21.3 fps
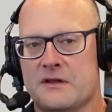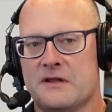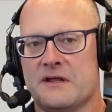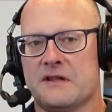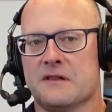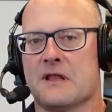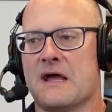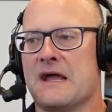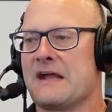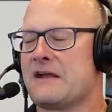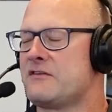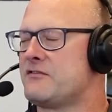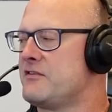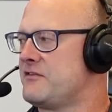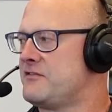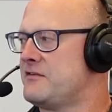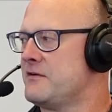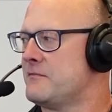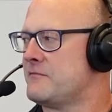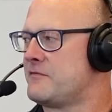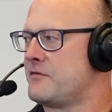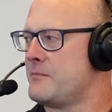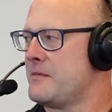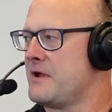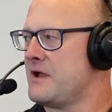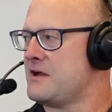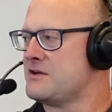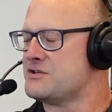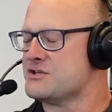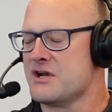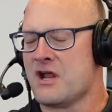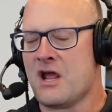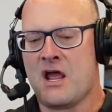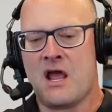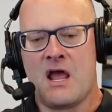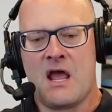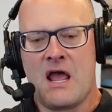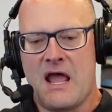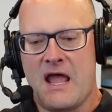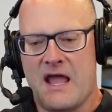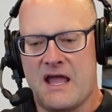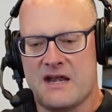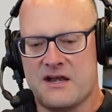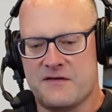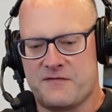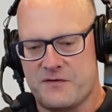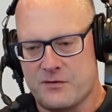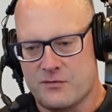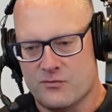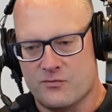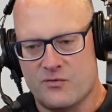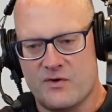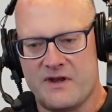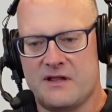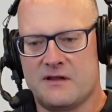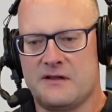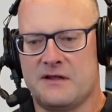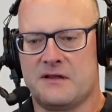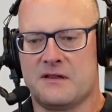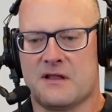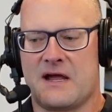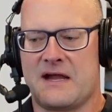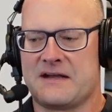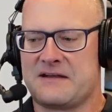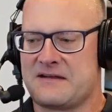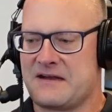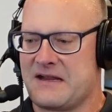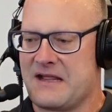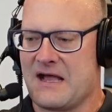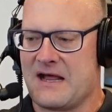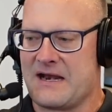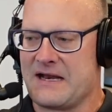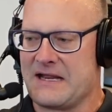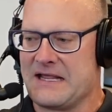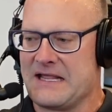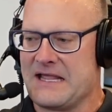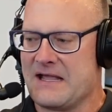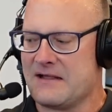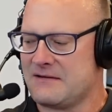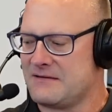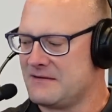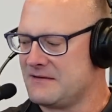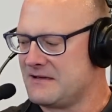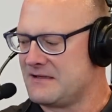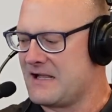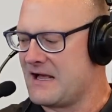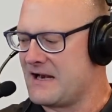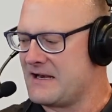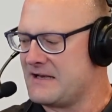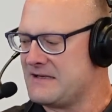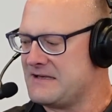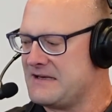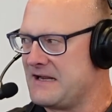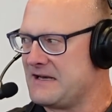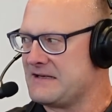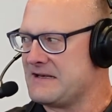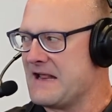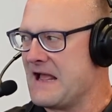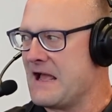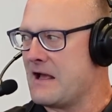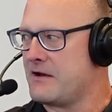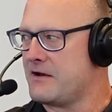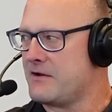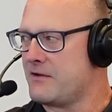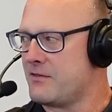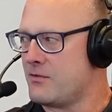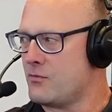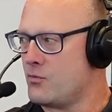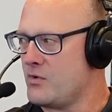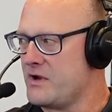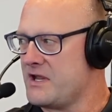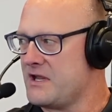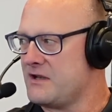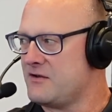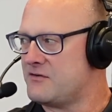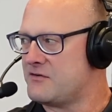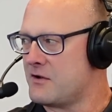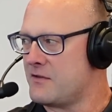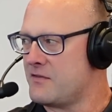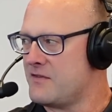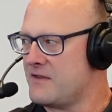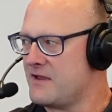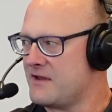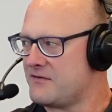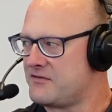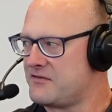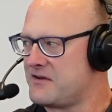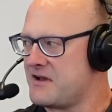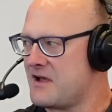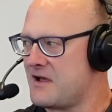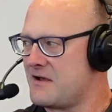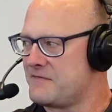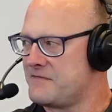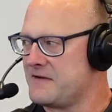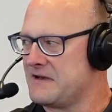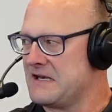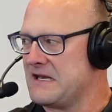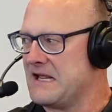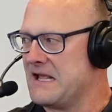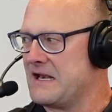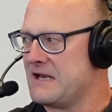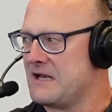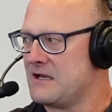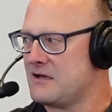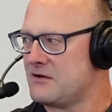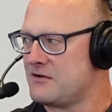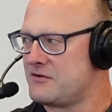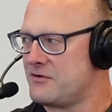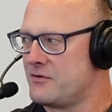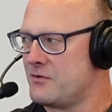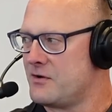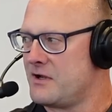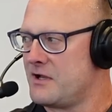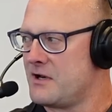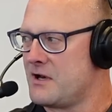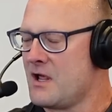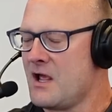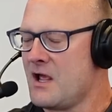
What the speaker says: likes this information, and if you really like to kind of dig down into the weeds on this stuff and get into it,